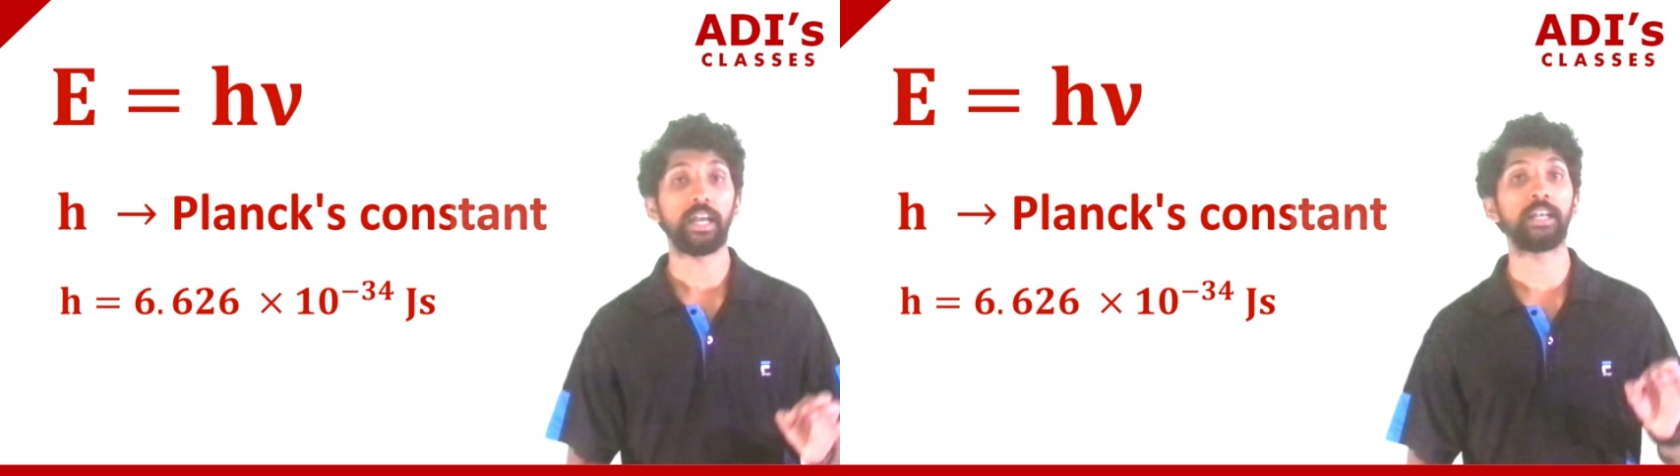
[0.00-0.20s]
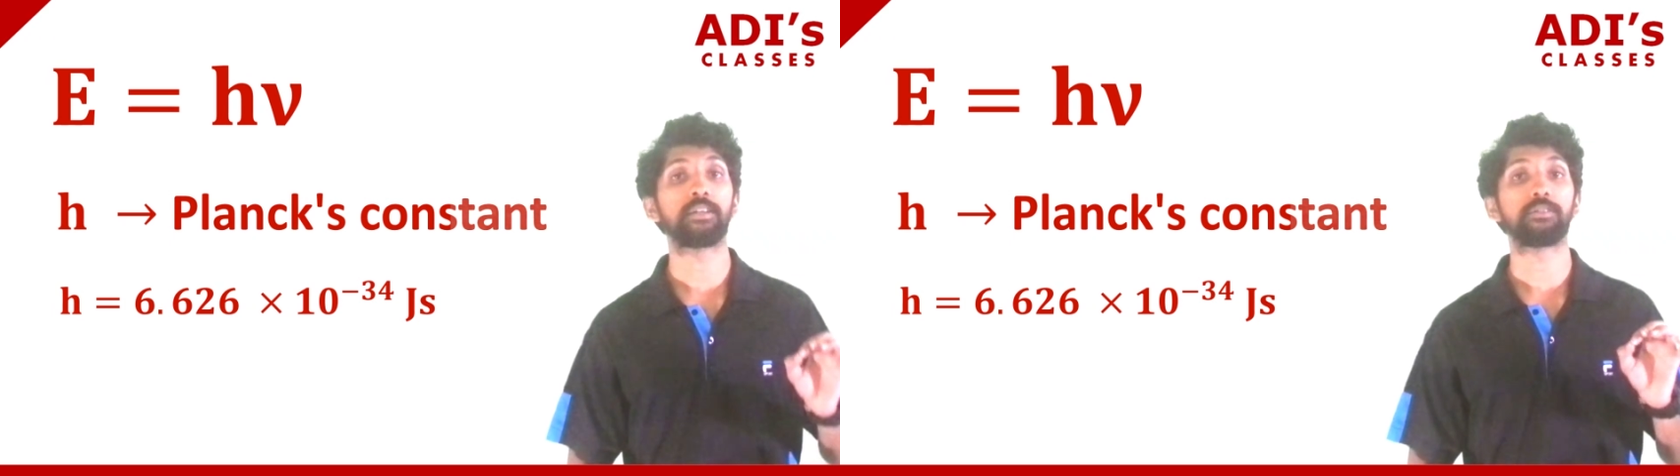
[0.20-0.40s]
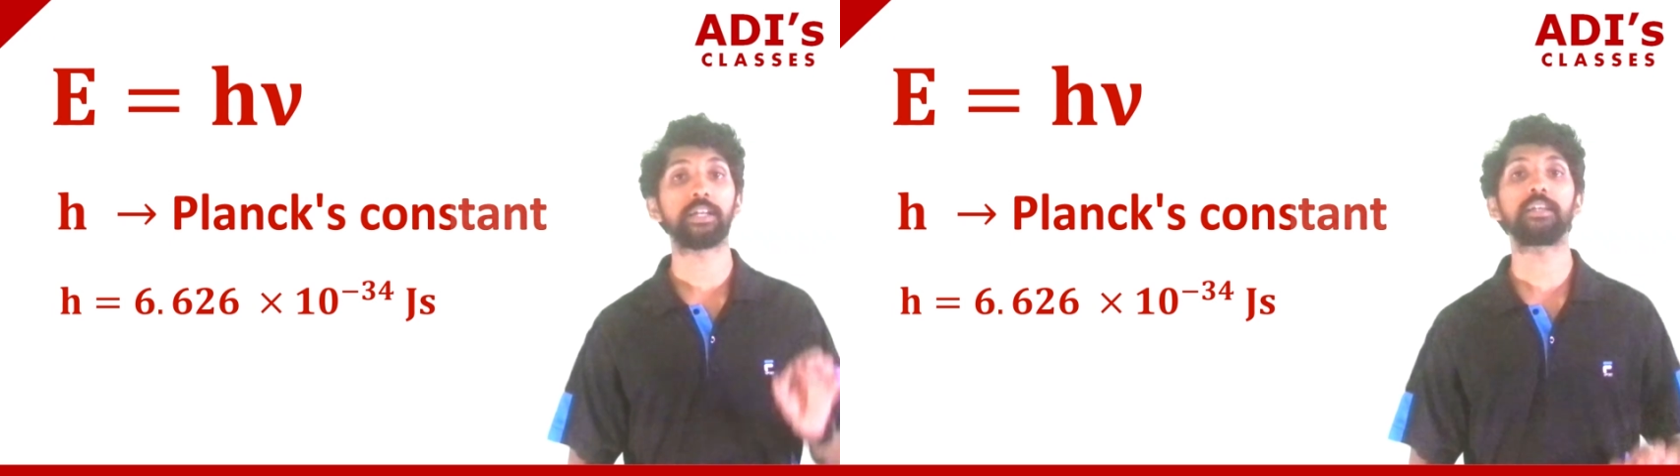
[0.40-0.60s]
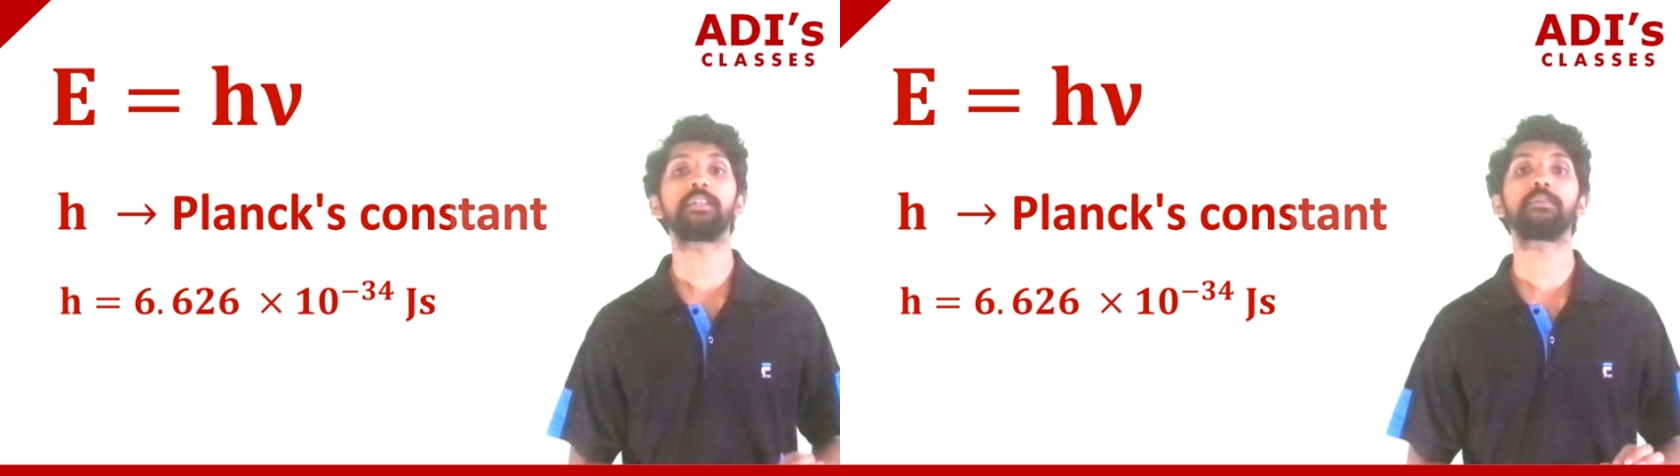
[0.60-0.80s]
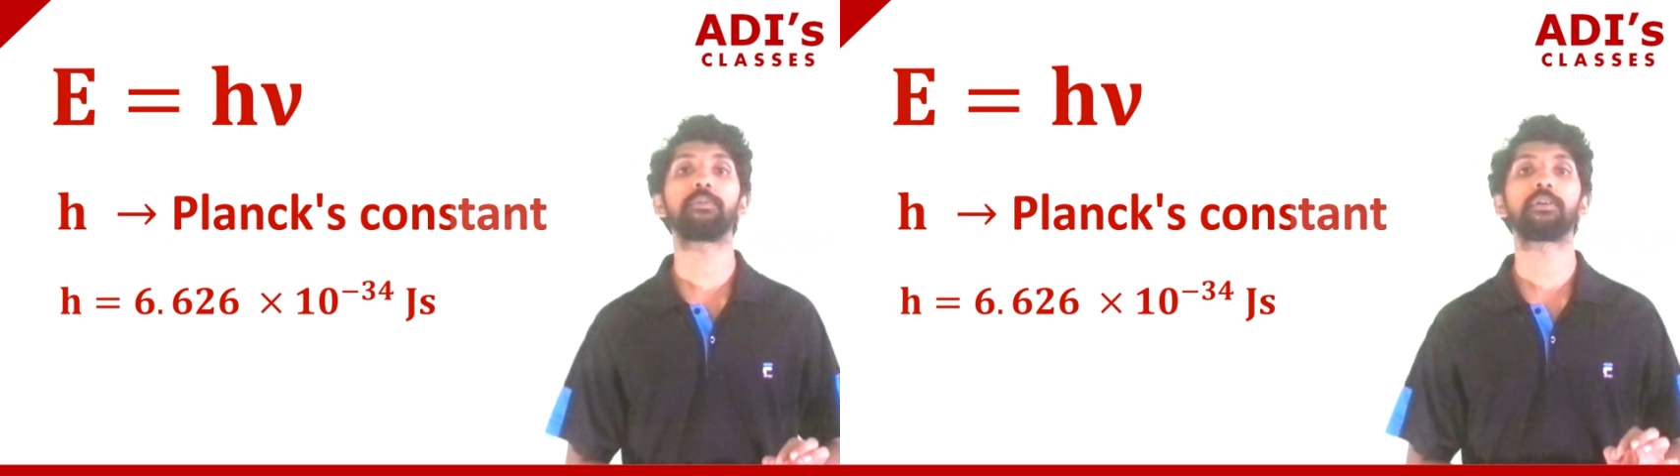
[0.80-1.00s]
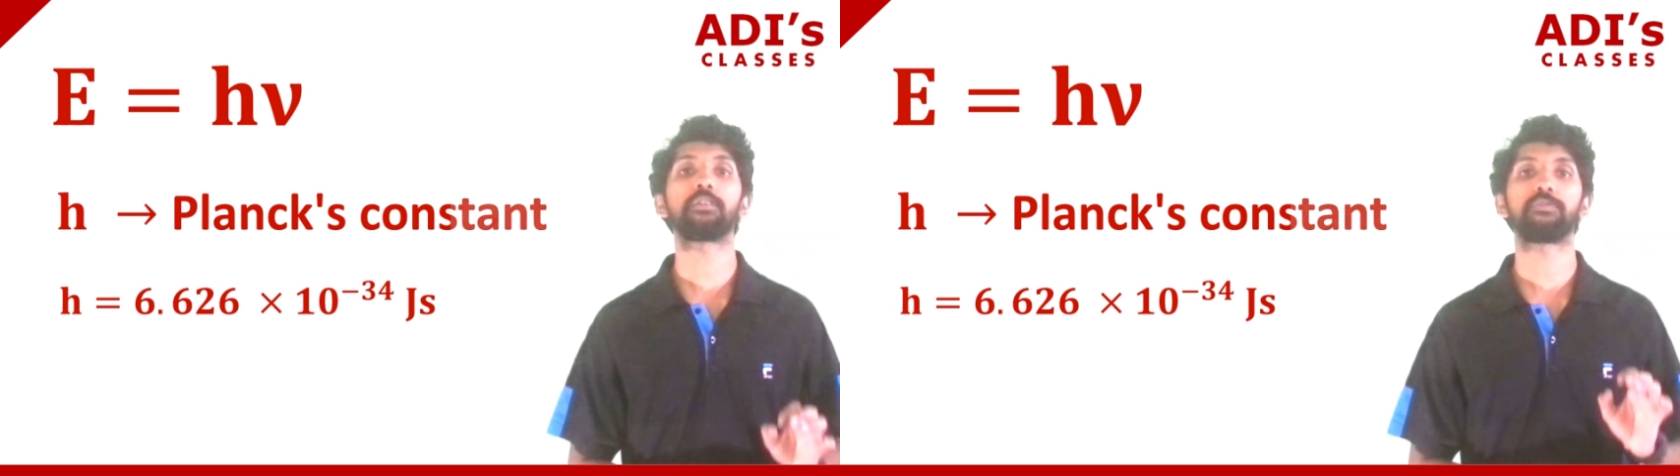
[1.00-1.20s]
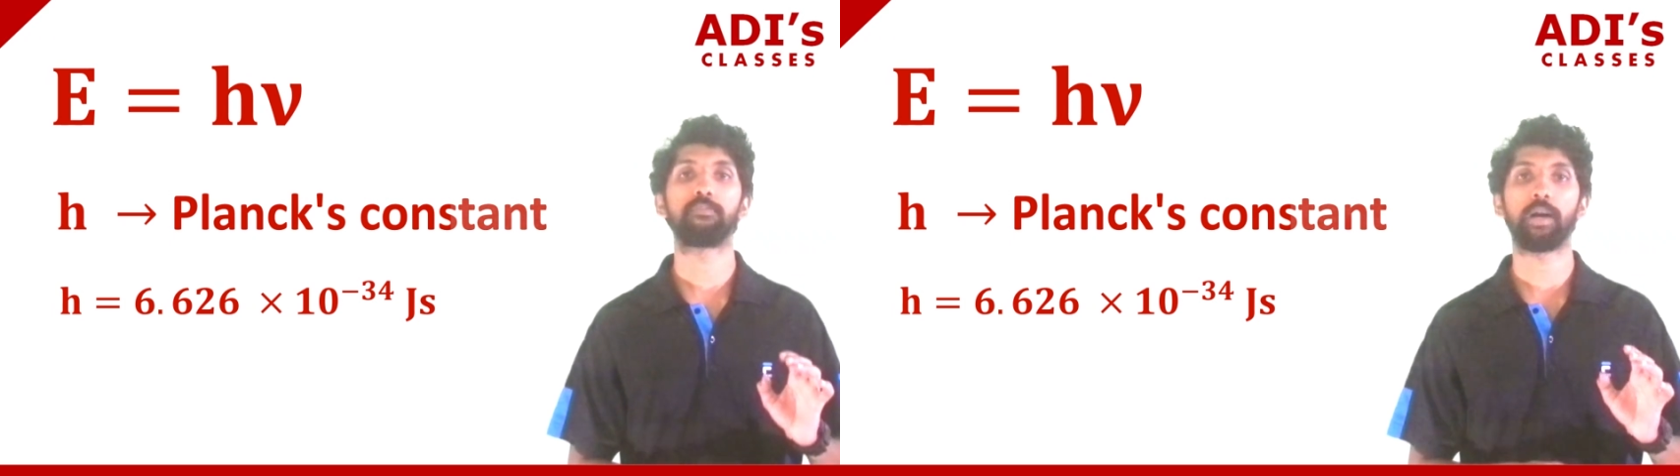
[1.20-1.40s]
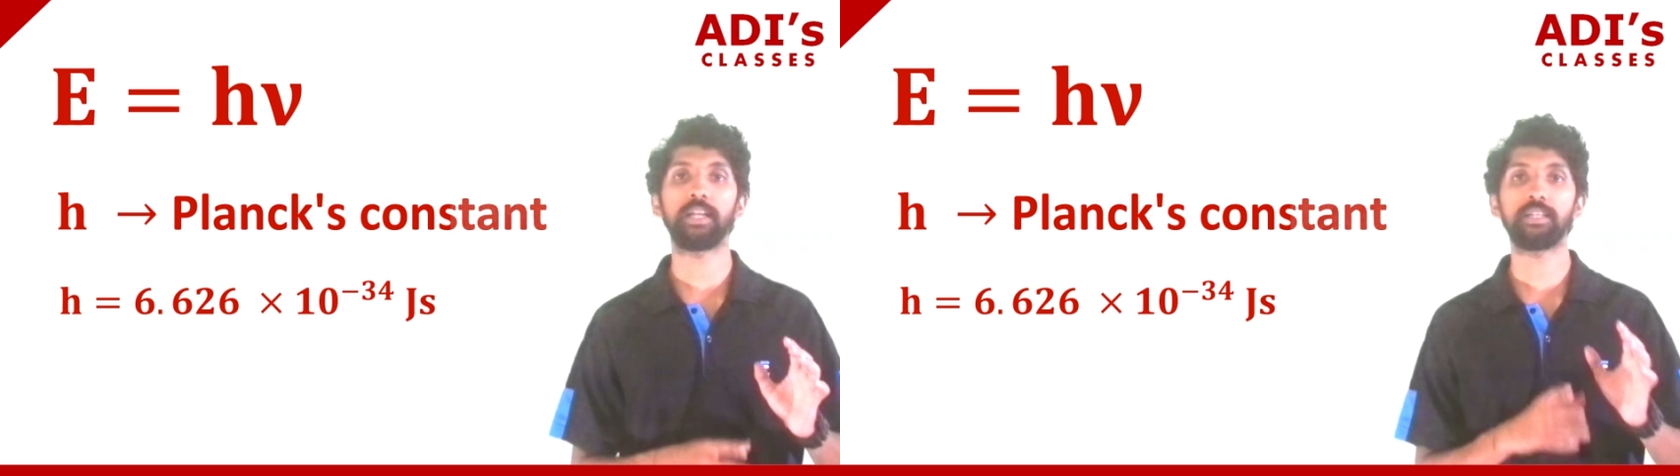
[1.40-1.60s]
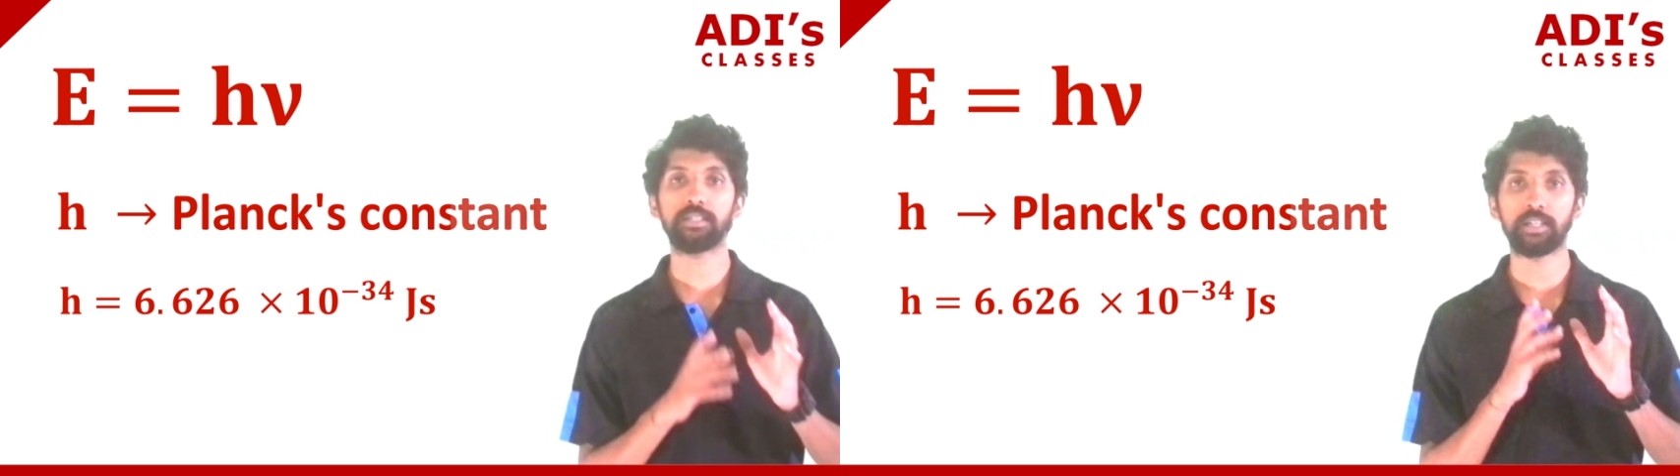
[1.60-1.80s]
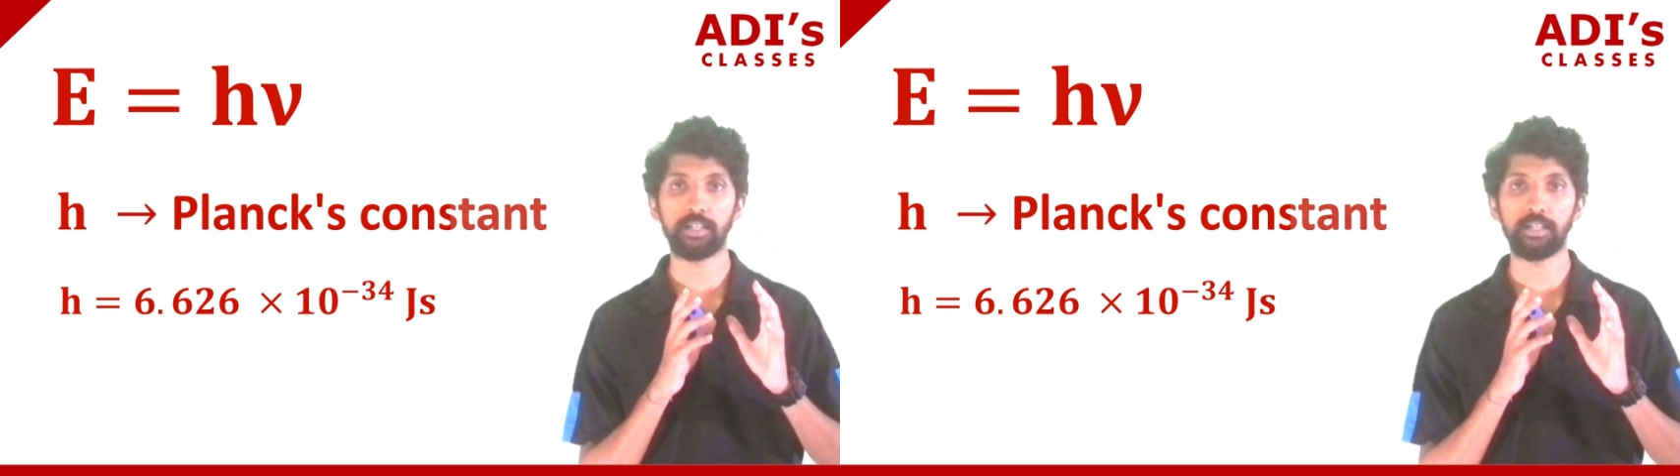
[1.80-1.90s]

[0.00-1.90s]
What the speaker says: into 10 to the power of minus